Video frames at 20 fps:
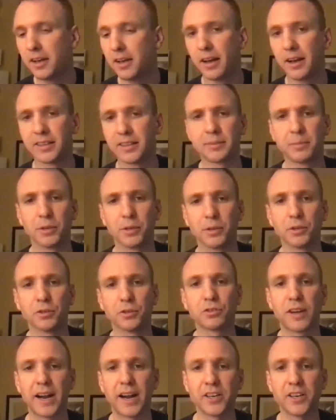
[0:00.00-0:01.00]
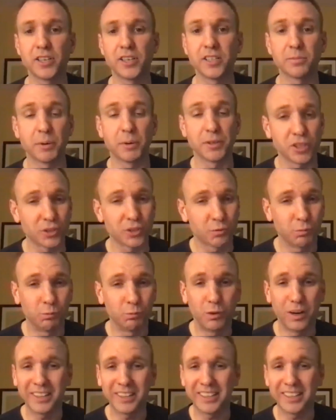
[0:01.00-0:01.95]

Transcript: uh, some of those strategies, but just really